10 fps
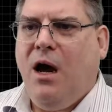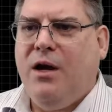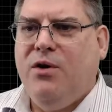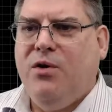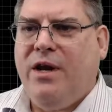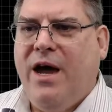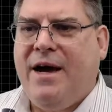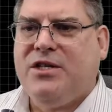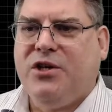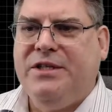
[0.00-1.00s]
you can
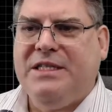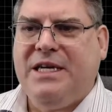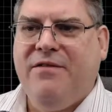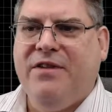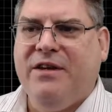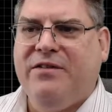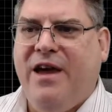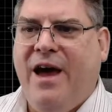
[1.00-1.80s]
actually save this